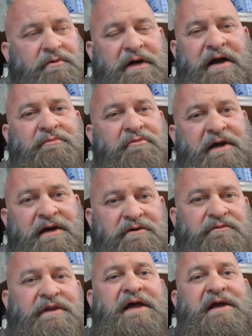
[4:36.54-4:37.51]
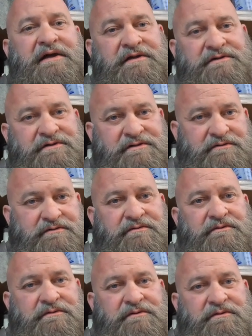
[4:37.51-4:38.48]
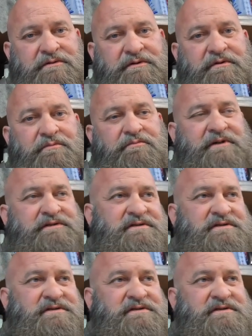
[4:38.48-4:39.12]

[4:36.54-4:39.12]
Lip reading: I'm right on the edge, but